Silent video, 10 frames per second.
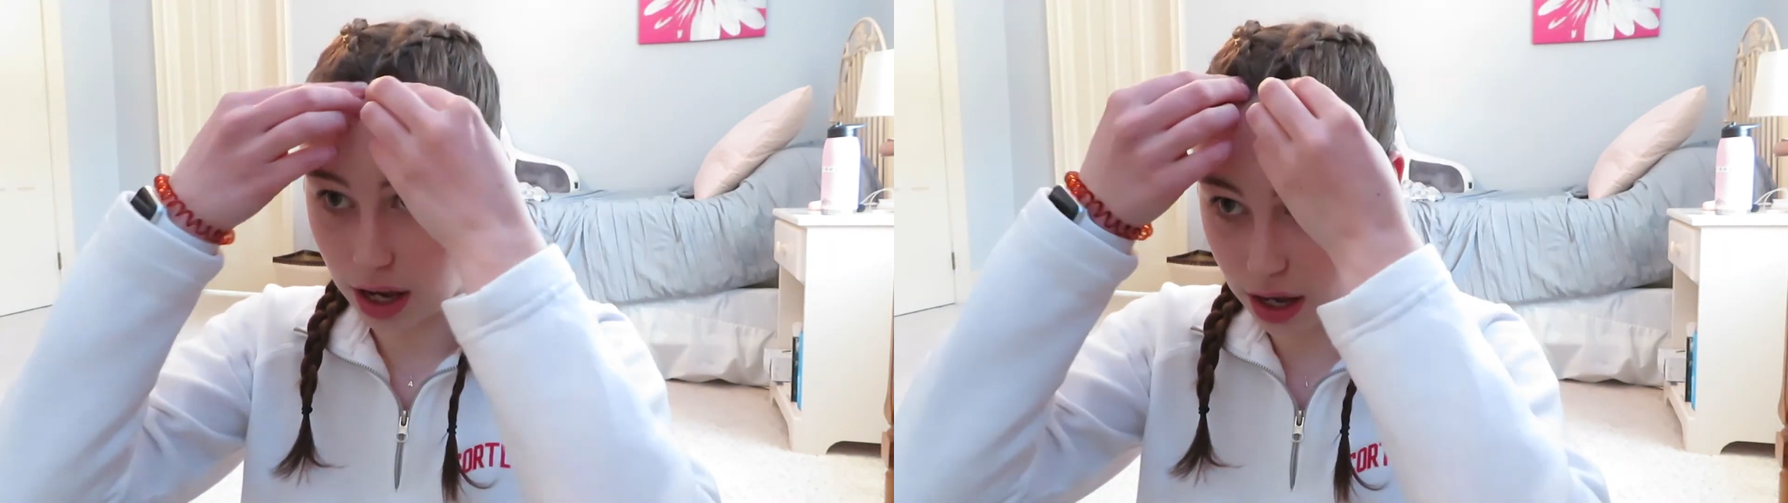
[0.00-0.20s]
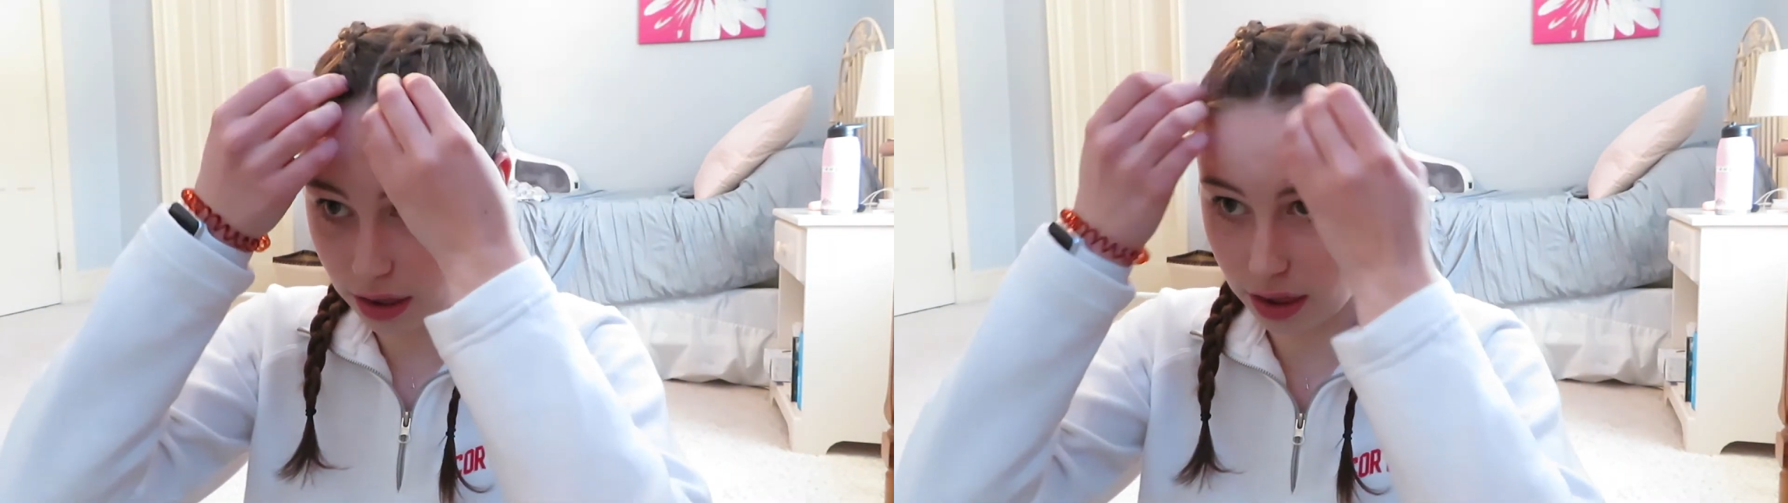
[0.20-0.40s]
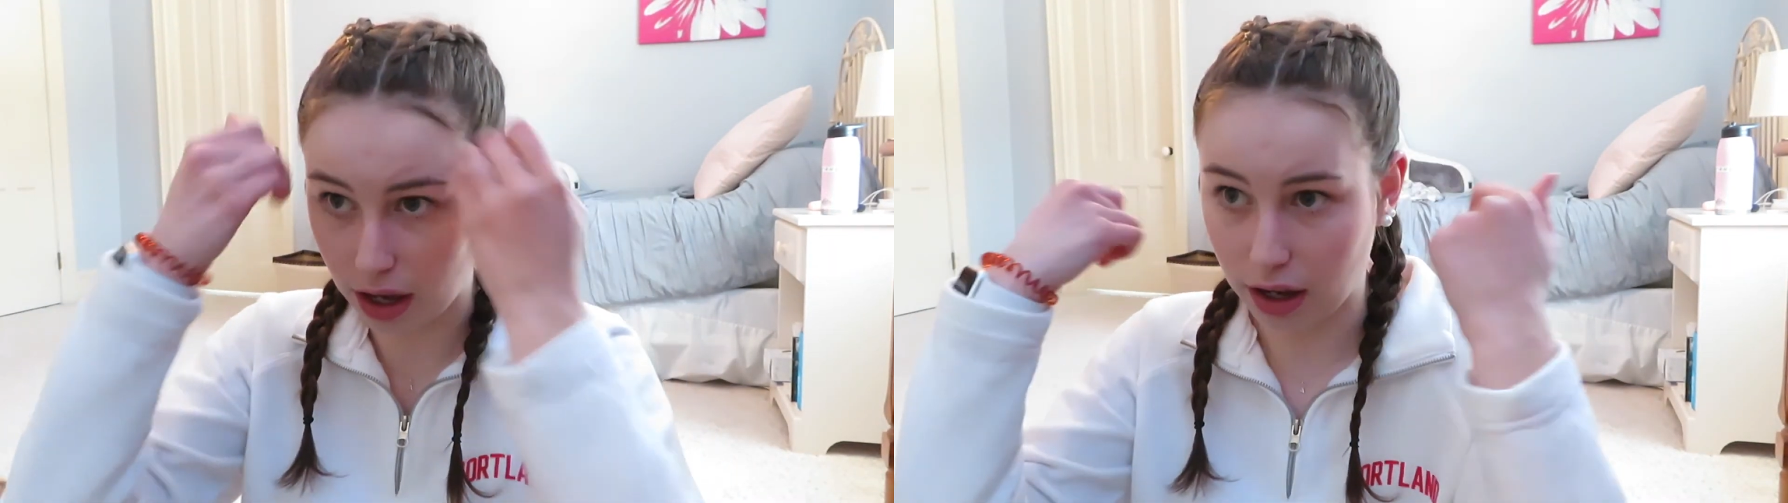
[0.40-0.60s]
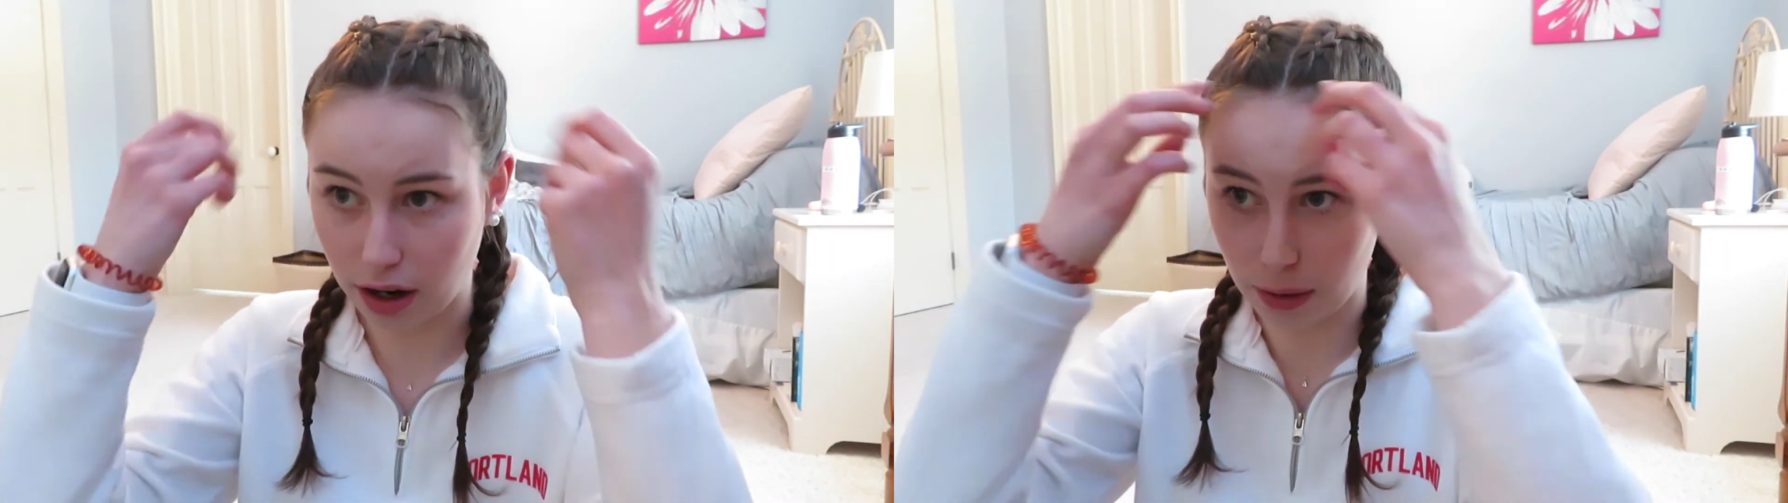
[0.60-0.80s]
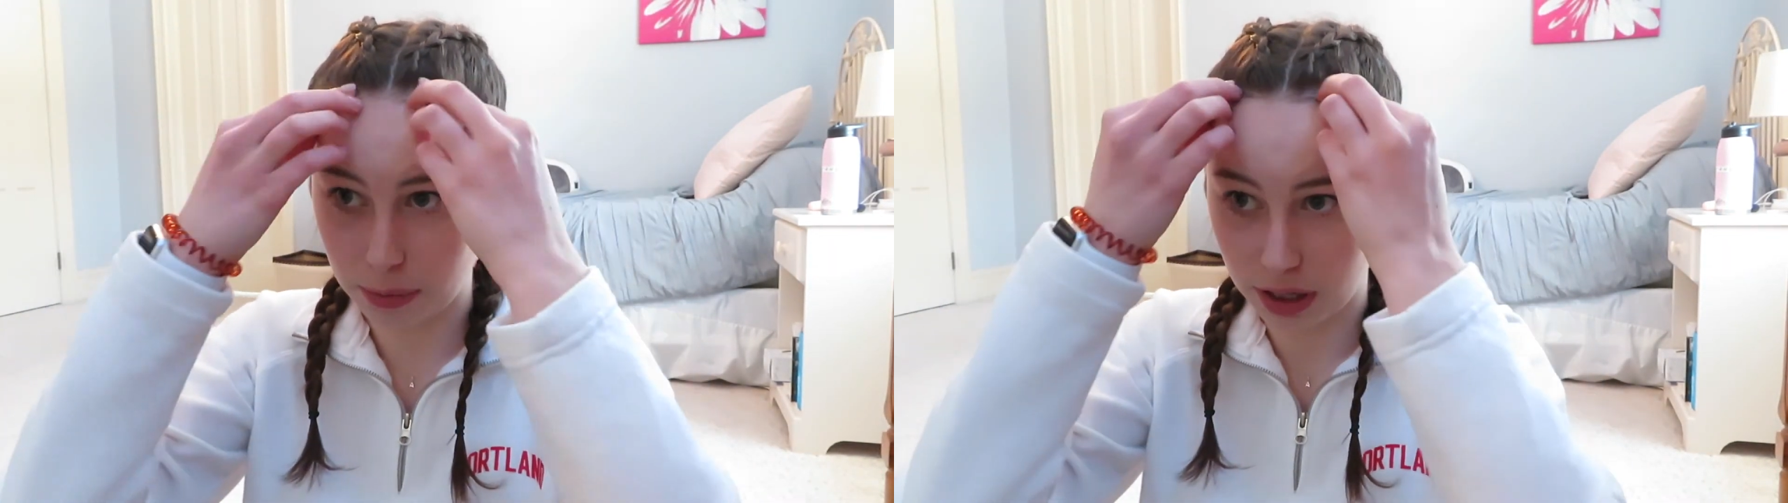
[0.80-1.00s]
and then
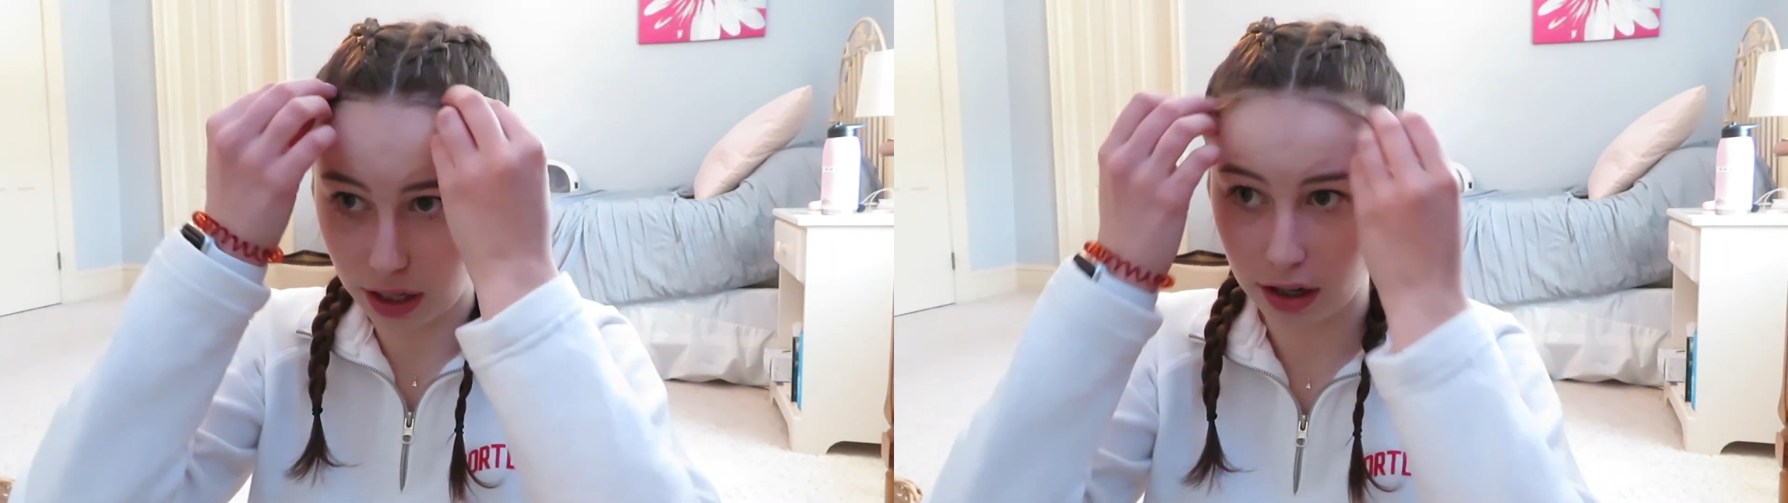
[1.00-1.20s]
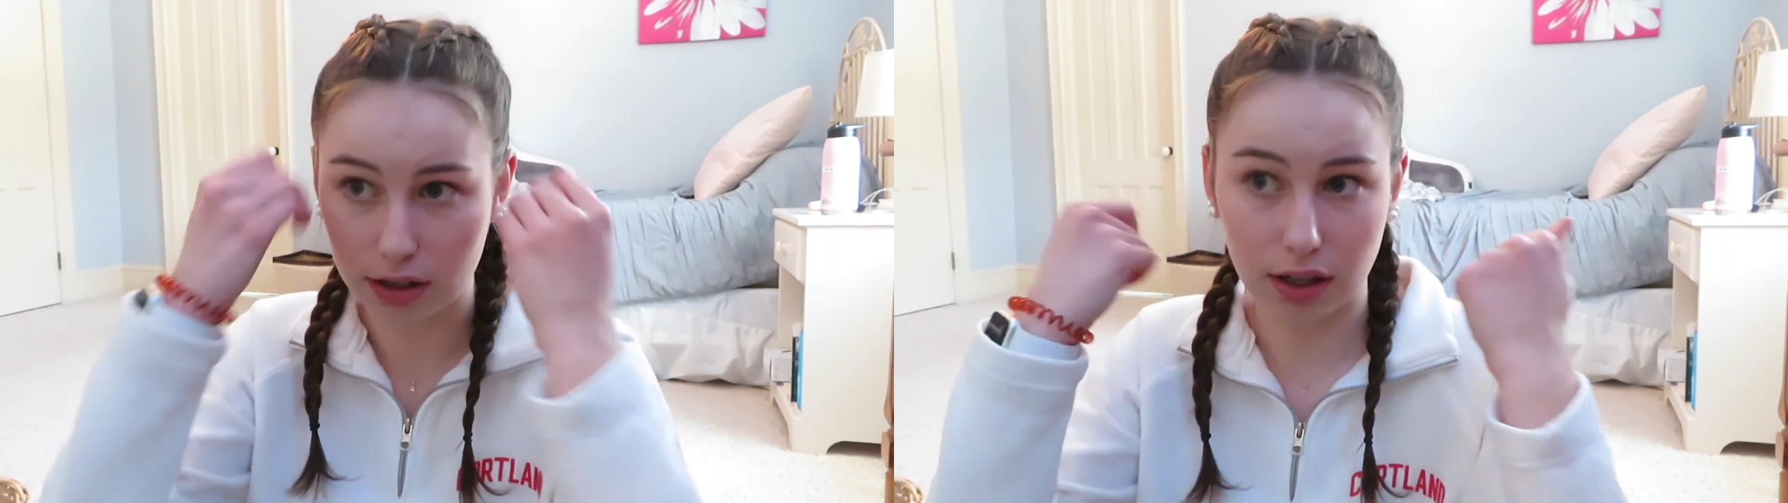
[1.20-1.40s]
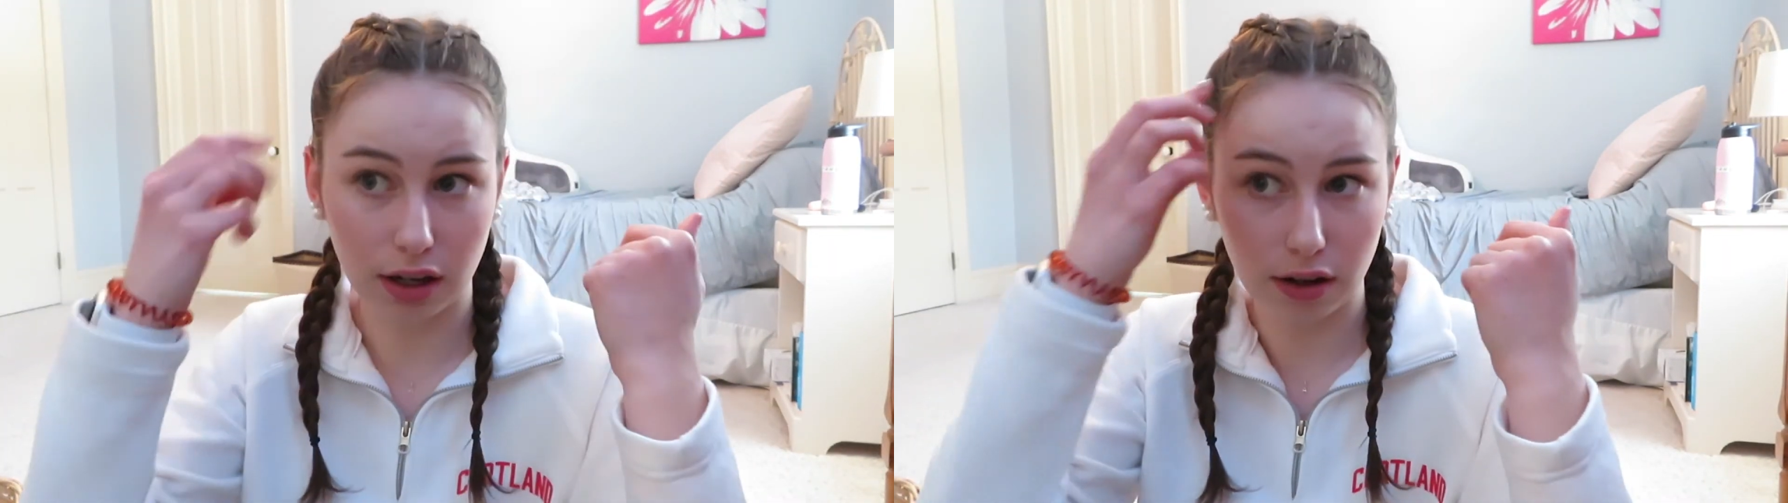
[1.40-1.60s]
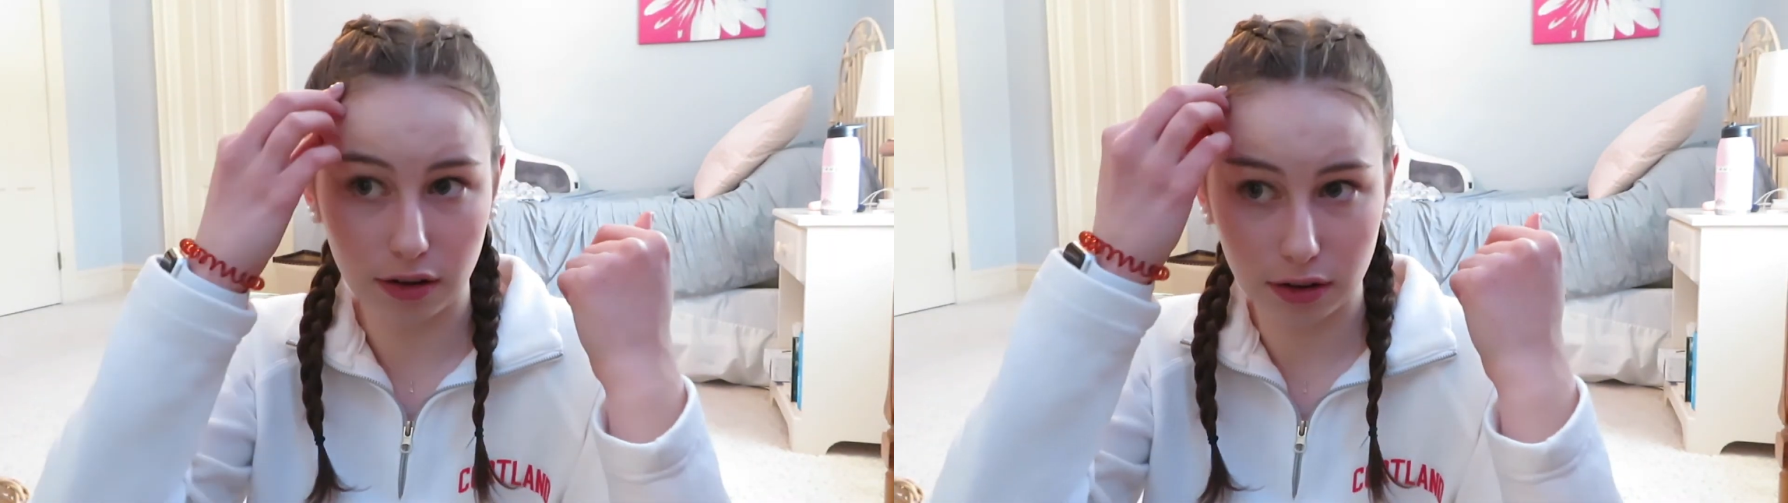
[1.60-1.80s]
up here too.